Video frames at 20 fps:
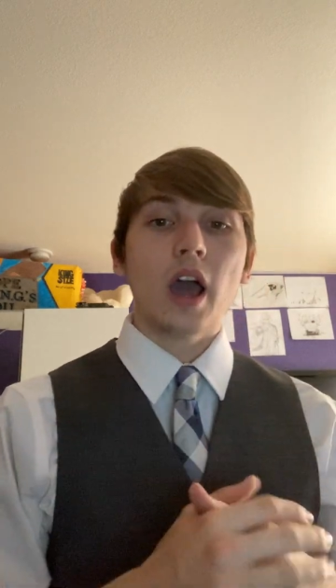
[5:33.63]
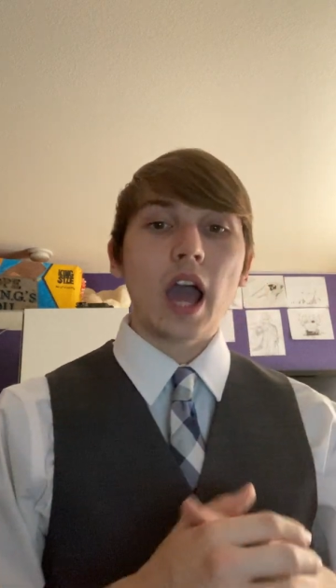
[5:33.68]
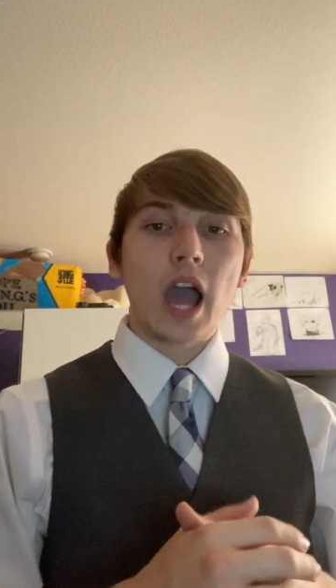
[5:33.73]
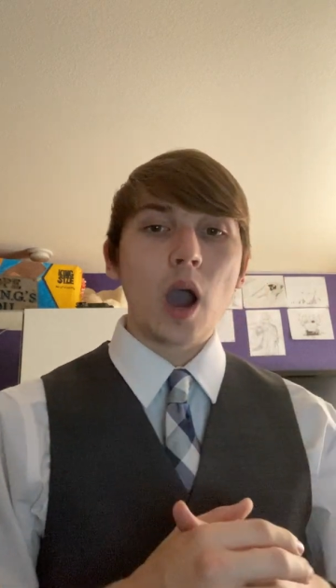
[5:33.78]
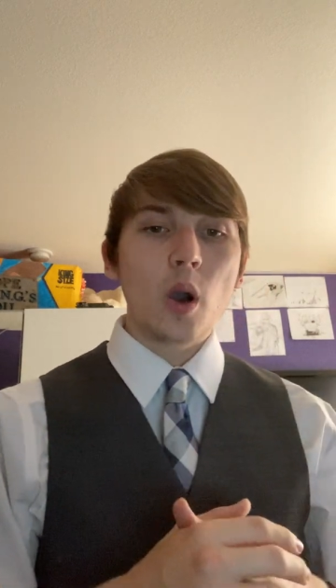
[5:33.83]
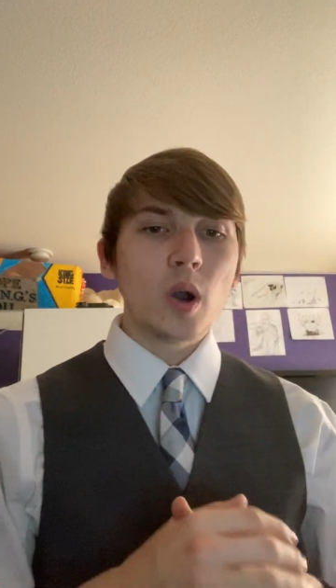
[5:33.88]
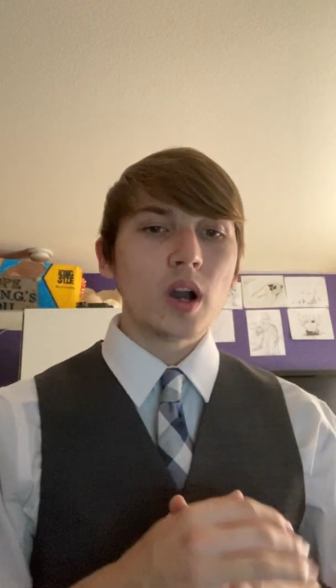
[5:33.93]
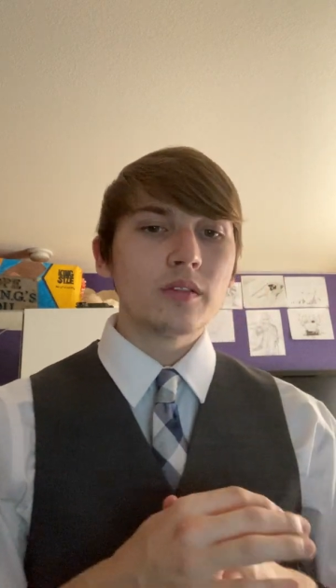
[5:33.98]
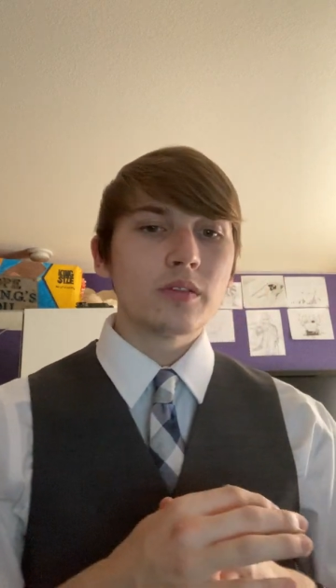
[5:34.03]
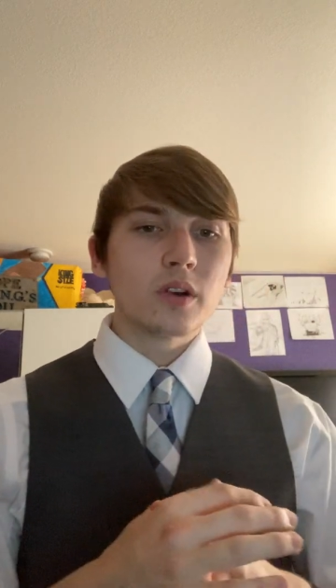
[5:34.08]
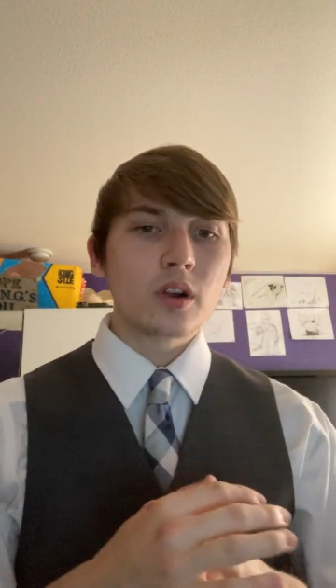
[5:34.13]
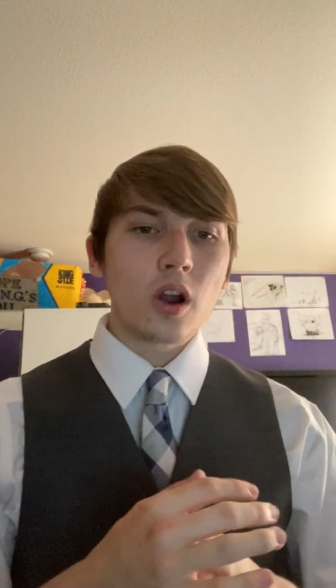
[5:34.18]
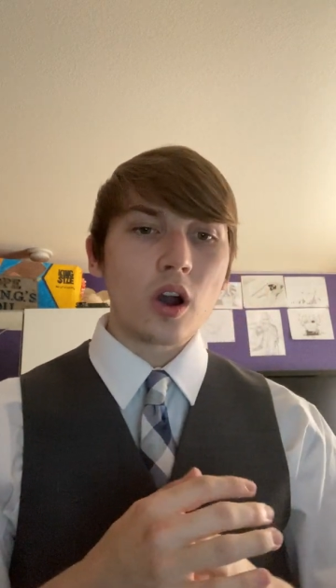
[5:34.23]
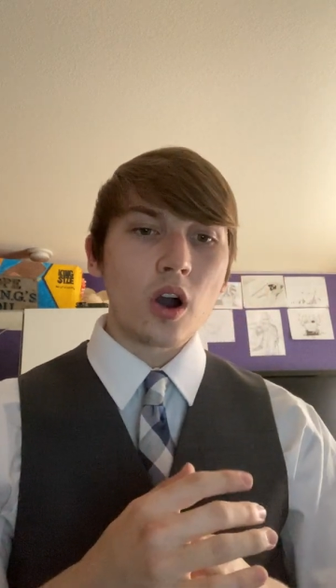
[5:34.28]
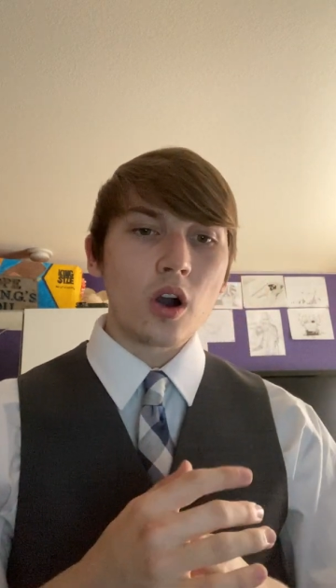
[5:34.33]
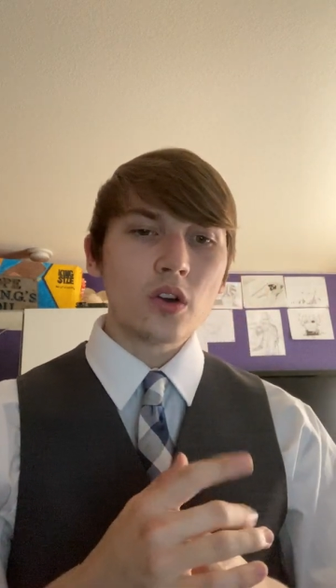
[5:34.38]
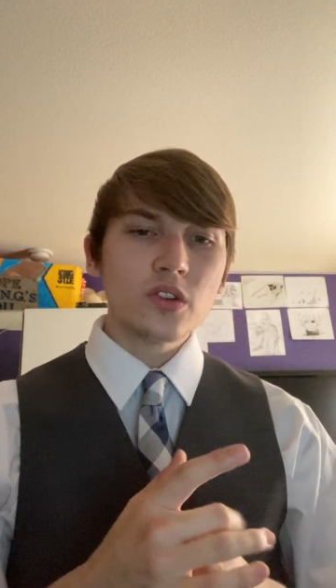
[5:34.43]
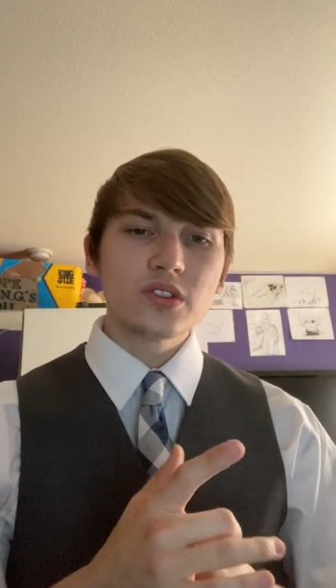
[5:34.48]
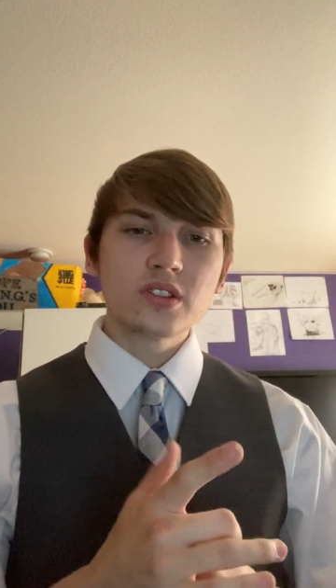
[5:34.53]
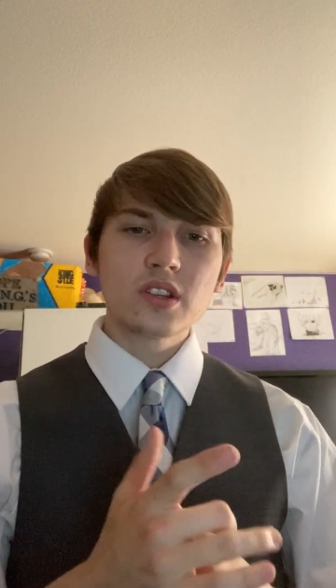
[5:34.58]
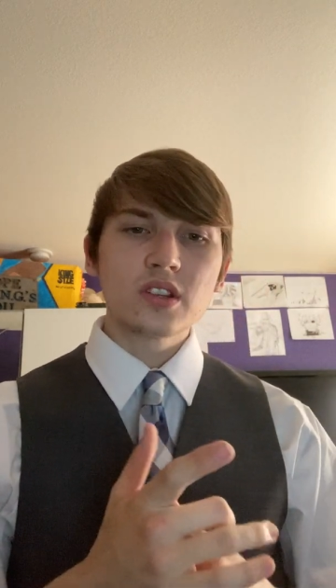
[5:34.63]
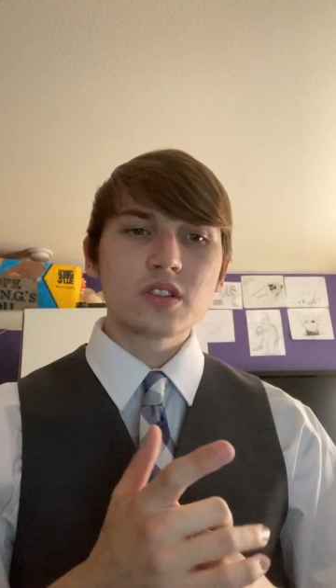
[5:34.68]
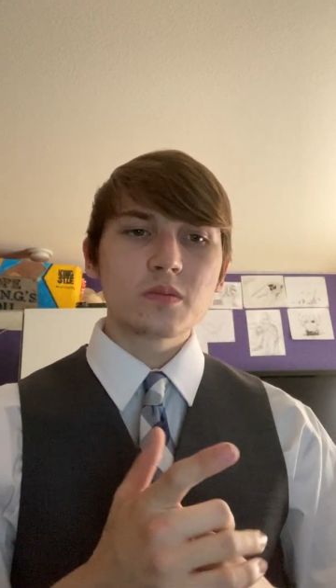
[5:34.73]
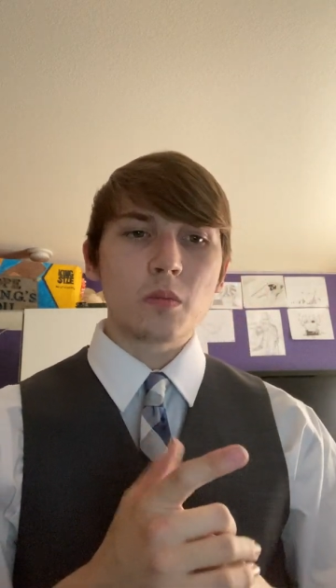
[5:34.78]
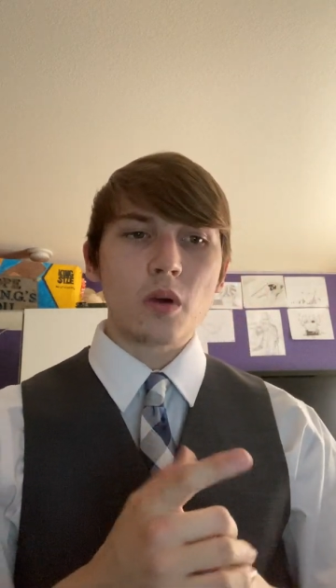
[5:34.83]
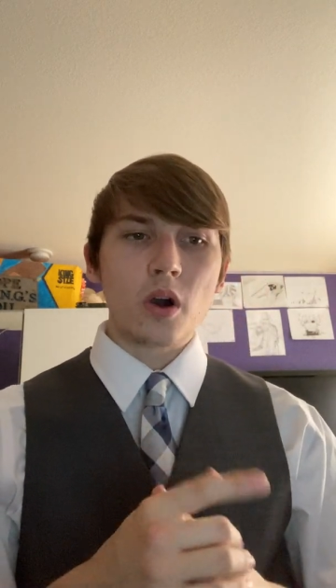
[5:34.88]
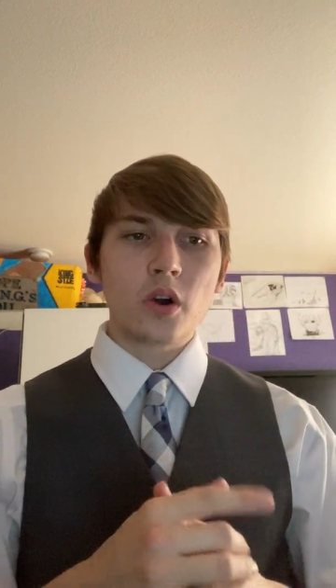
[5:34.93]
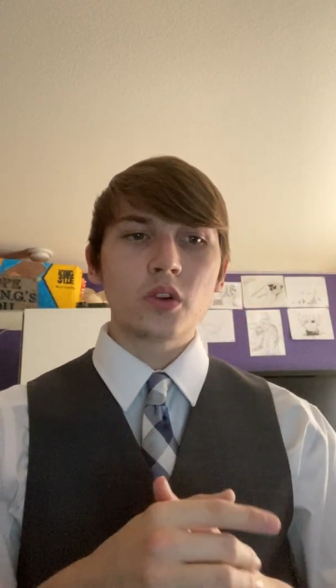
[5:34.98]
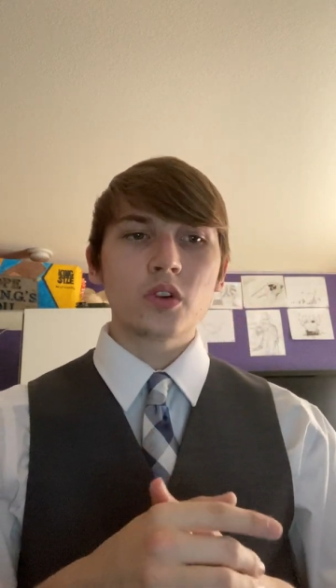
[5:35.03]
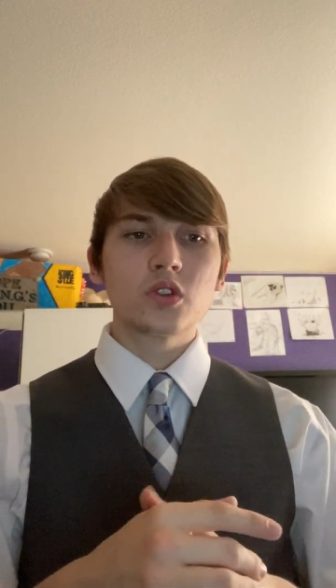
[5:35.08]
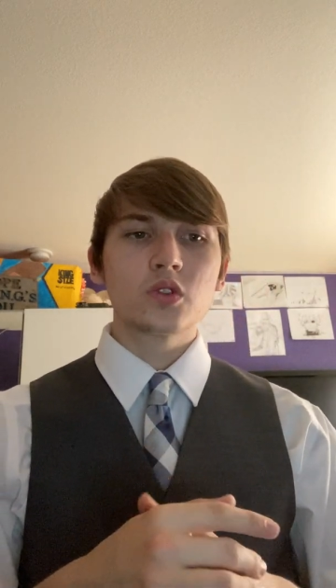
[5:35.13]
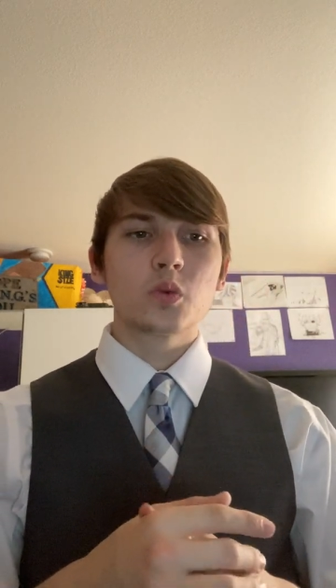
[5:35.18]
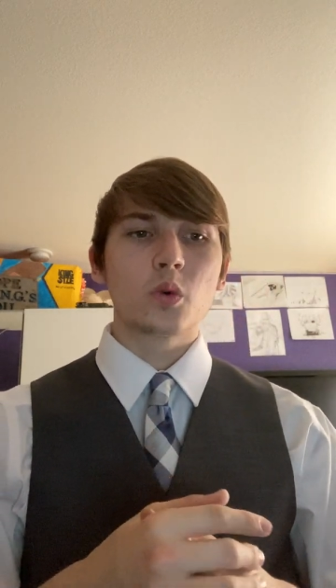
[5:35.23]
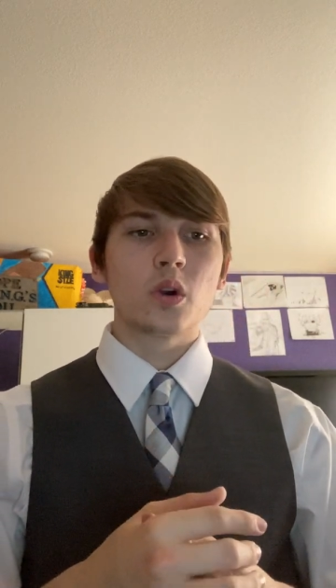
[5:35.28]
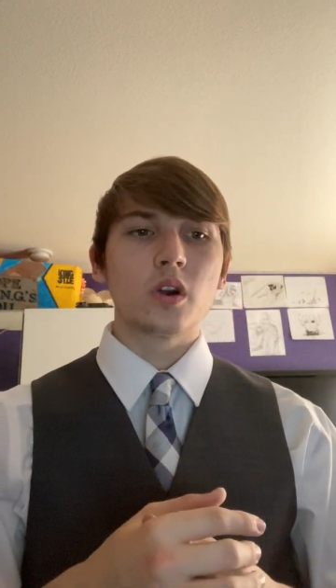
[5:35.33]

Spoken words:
However, all such models